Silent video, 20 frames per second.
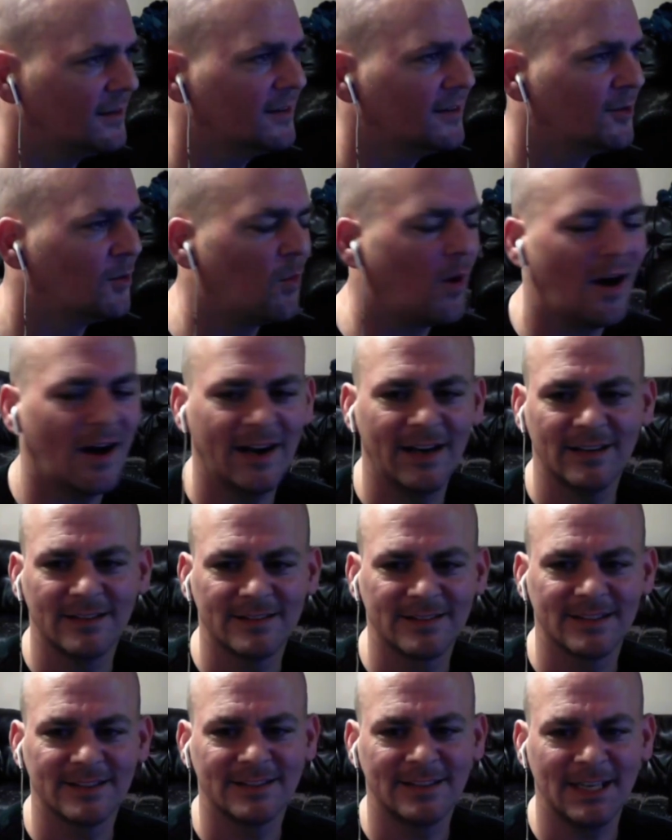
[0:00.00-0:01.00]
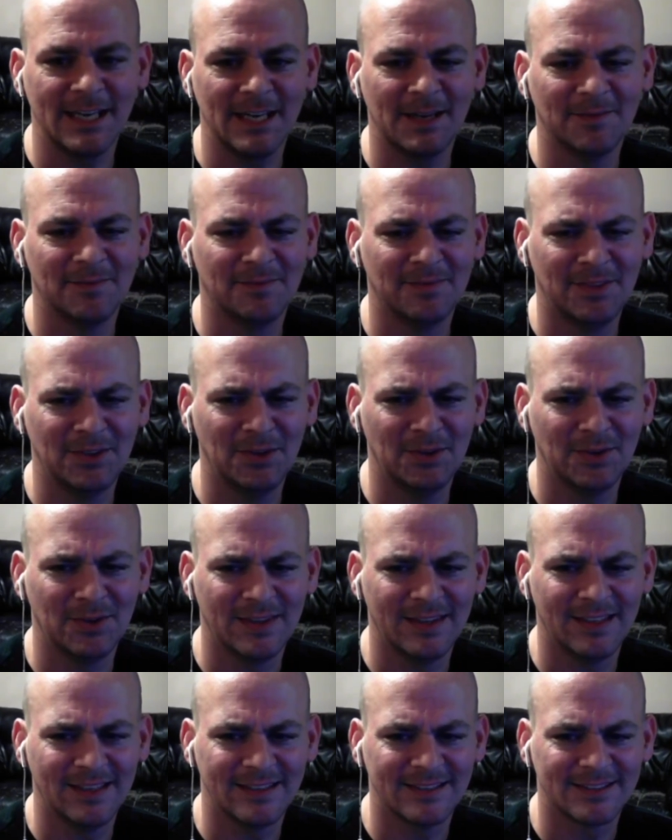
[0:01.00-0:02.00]
why does this game do
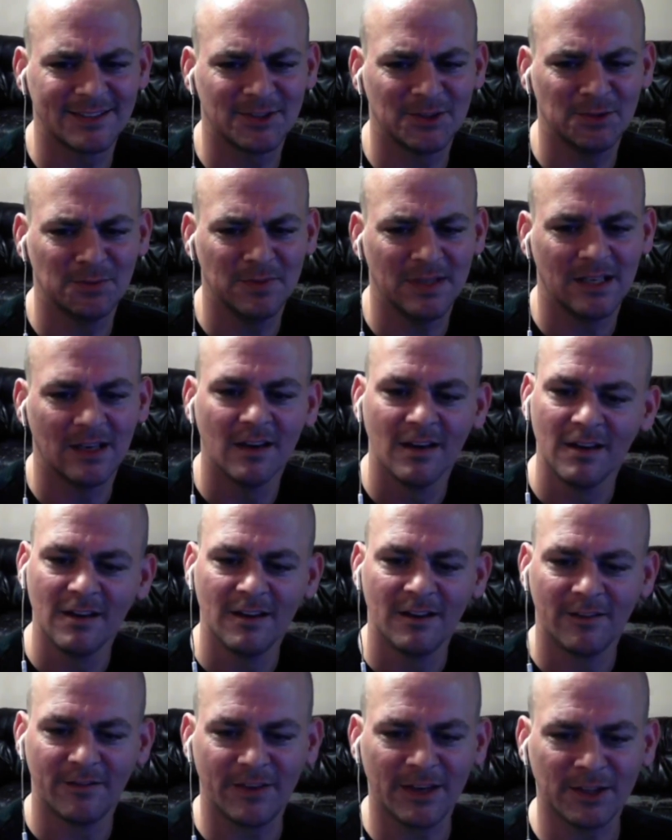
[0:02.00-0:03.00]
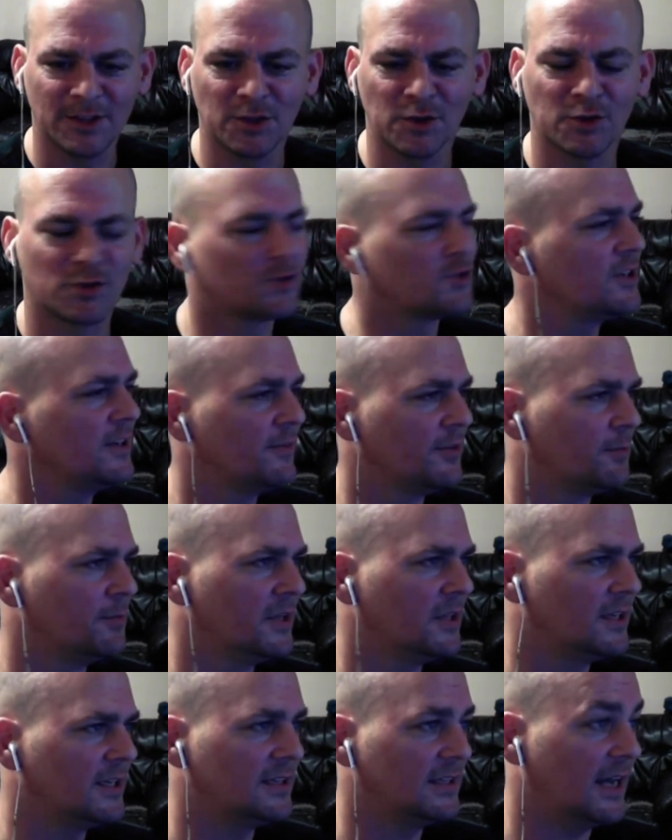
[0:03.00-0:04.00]
this to me? Fail to retrieve
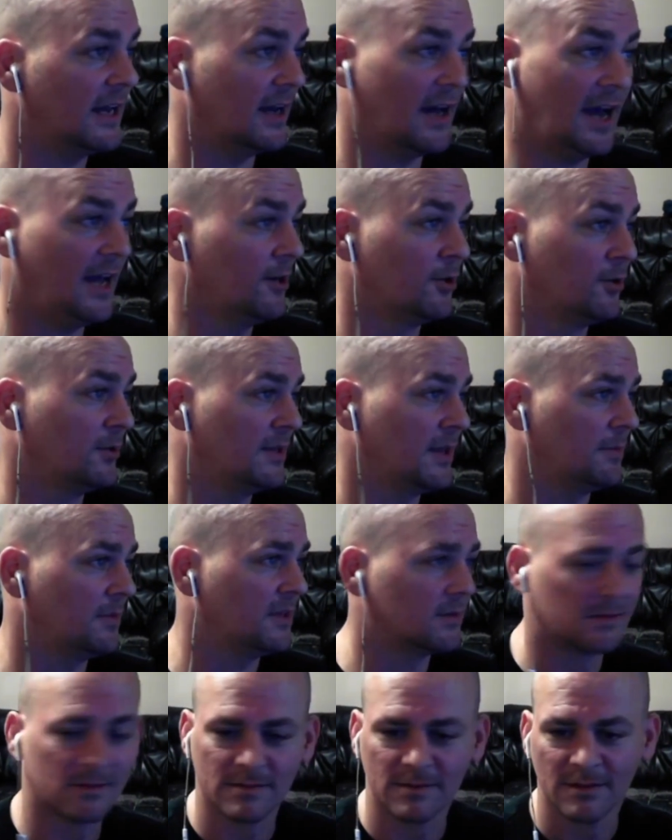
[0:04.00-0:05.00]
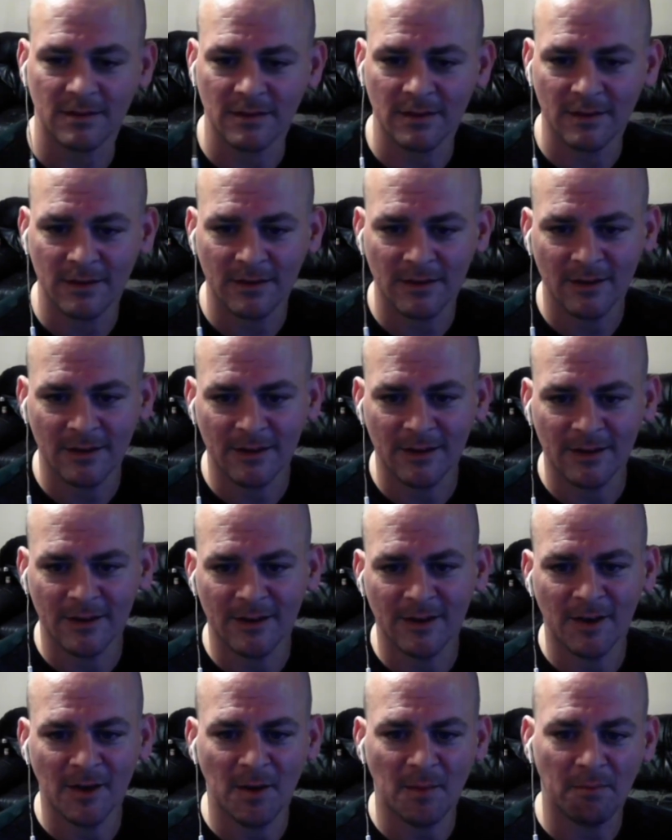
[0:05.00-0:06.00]
ability data. I don't know what that means.
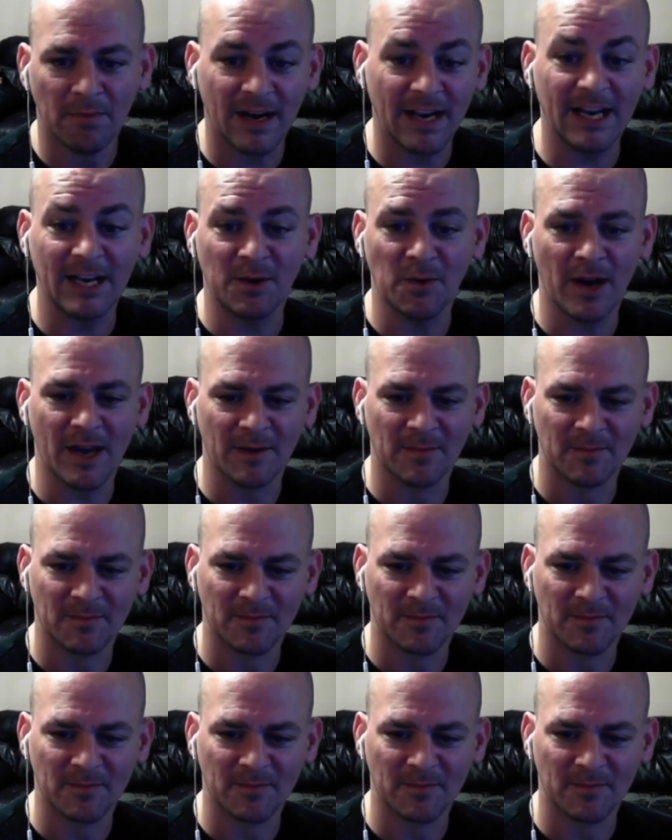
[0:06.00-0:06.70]
But anyway,